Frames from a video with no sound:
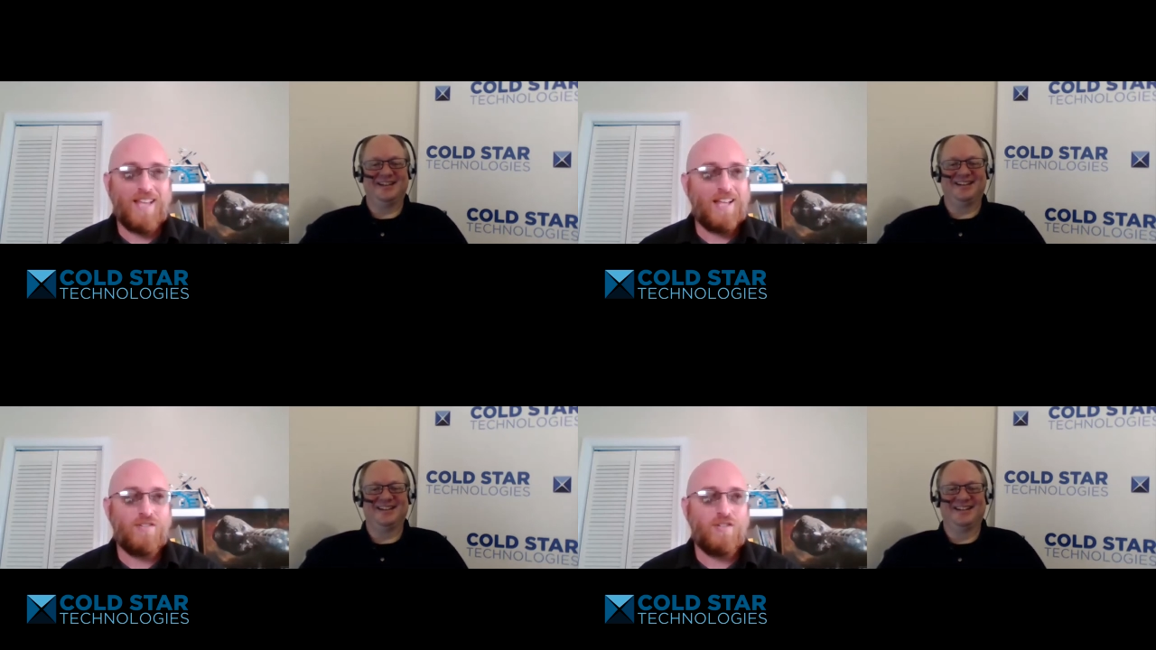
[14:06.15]

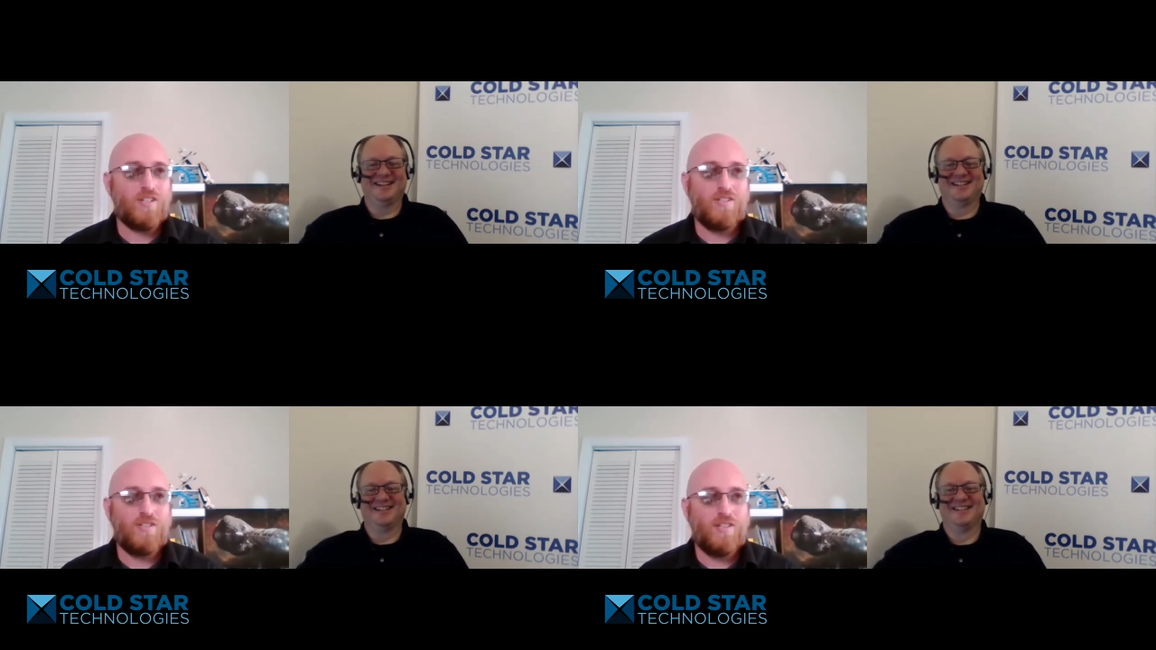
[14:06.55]
Speaker 1: that
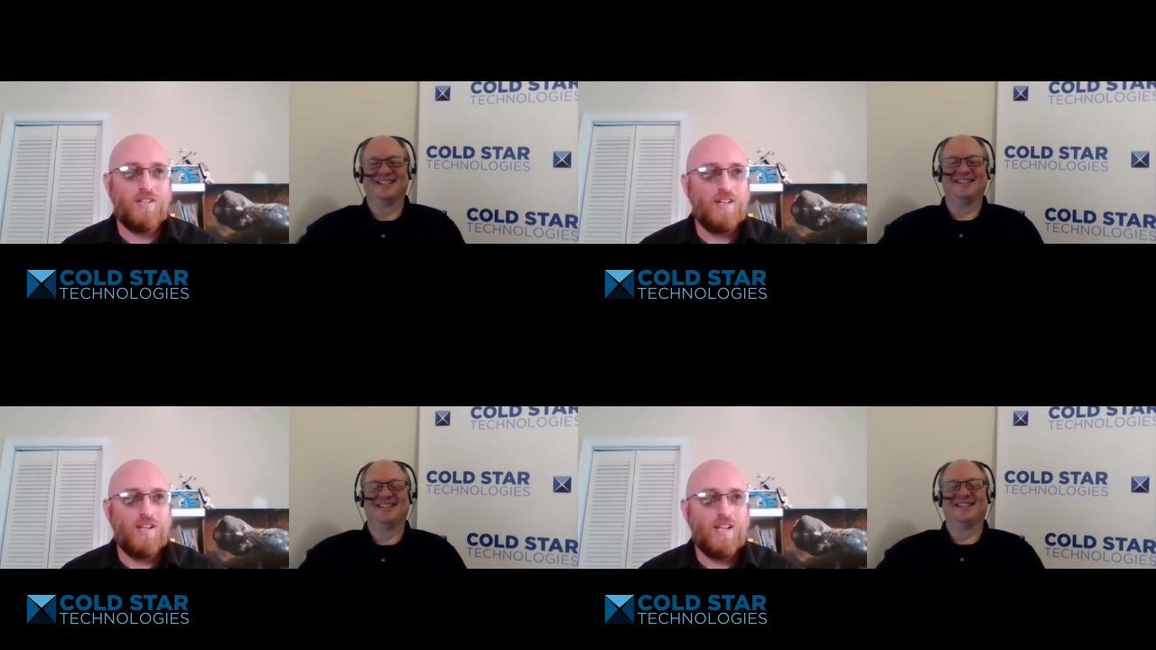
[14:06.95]
just
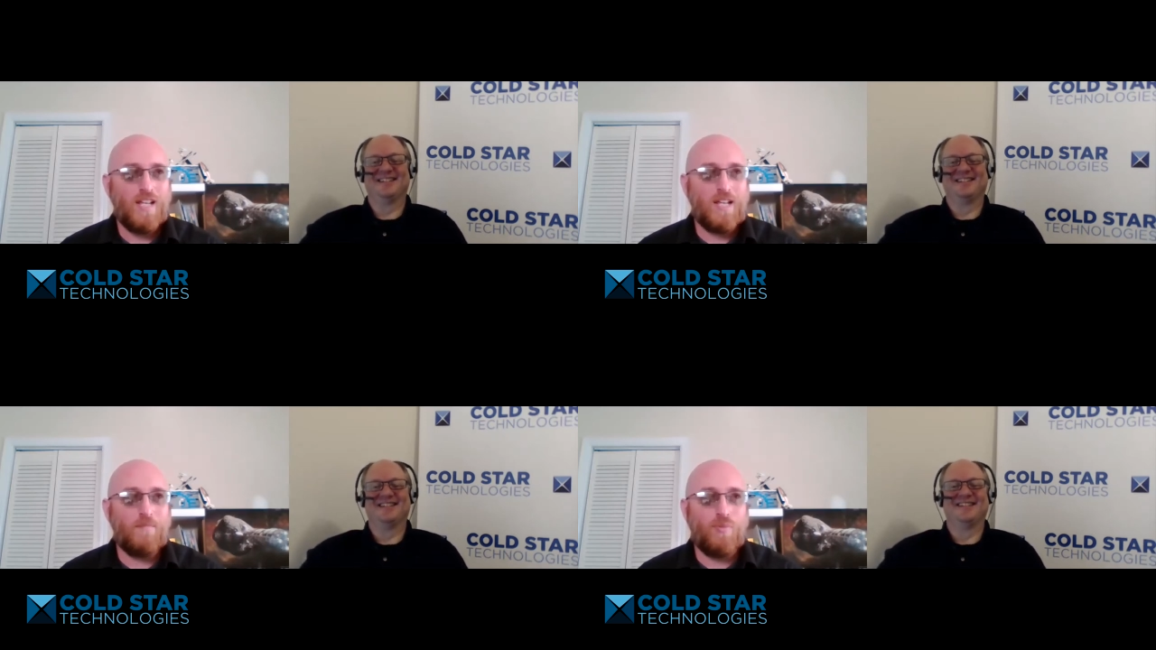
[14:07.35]

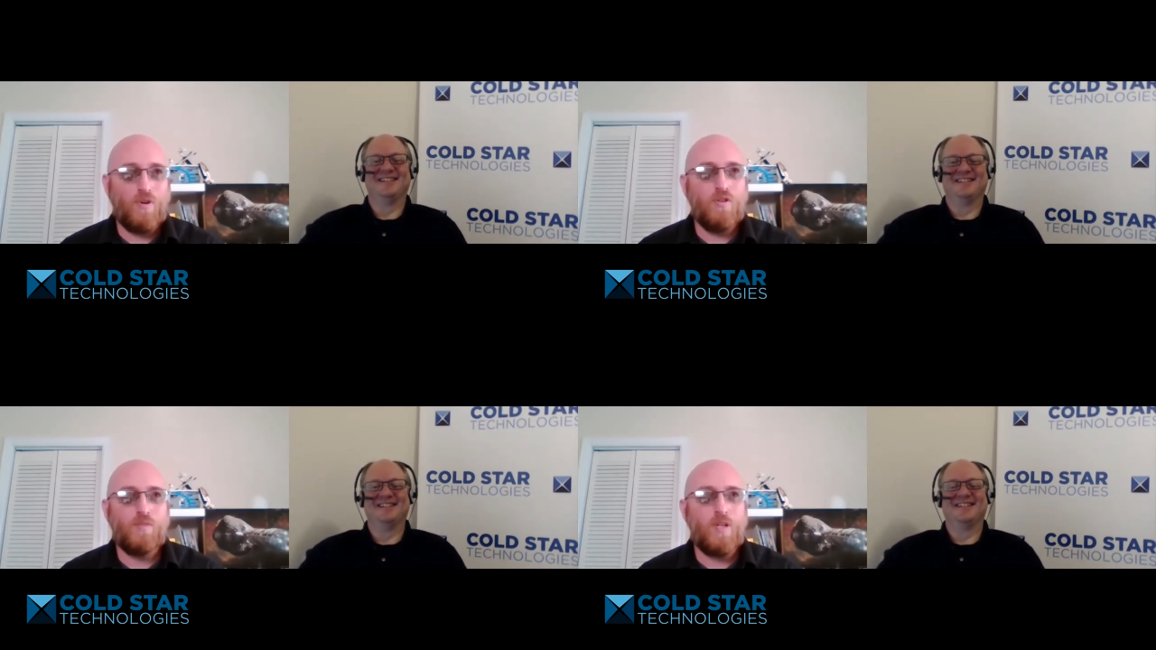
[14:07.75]
it
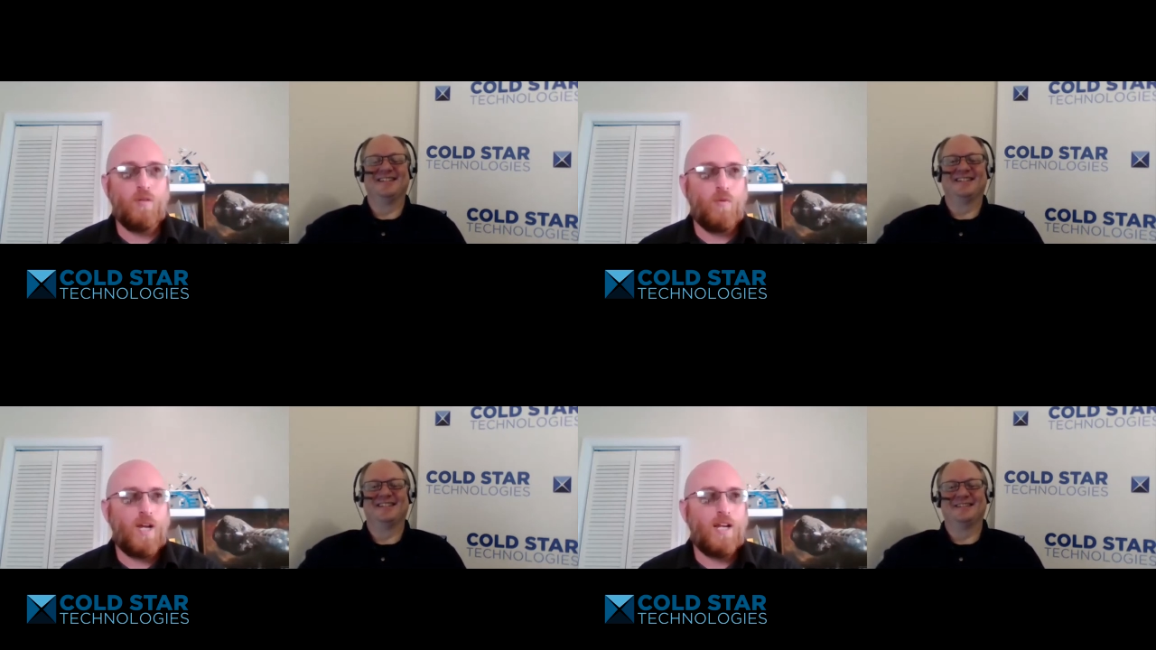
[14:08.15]
blows me
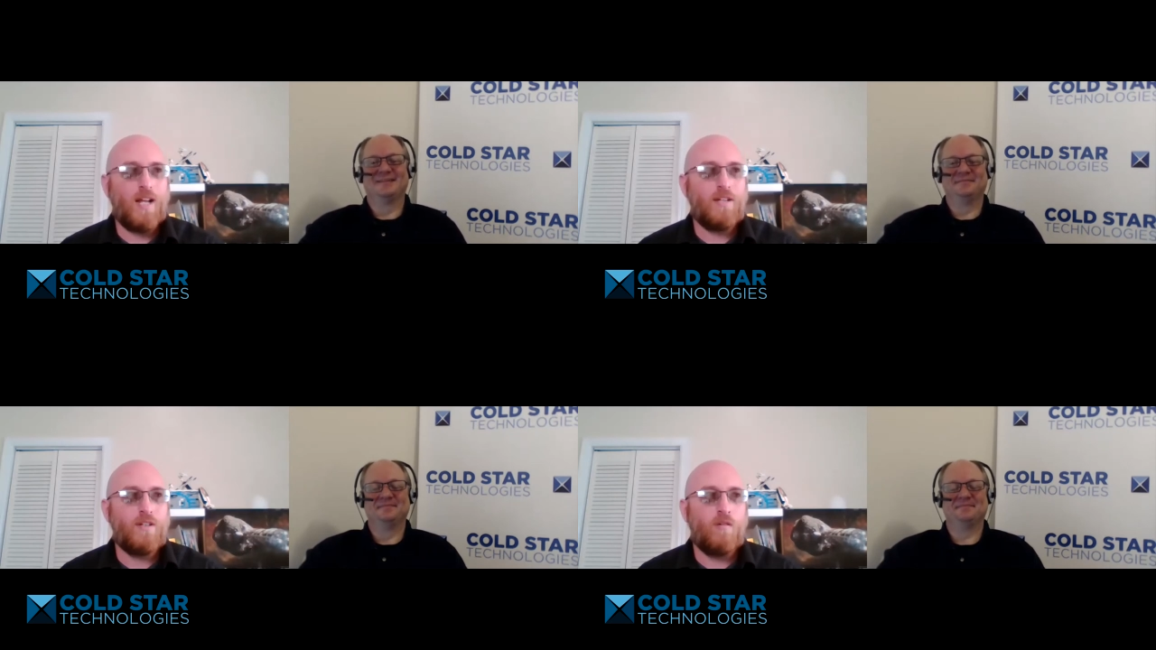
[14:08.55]
away
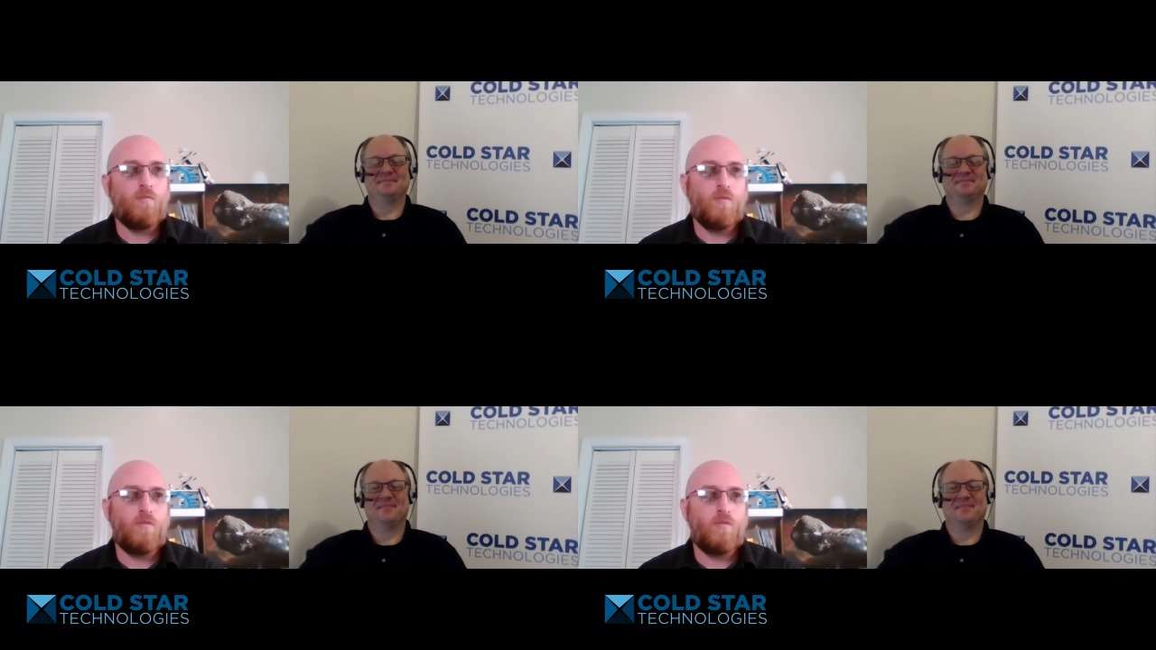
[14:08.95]
and i don't hmm.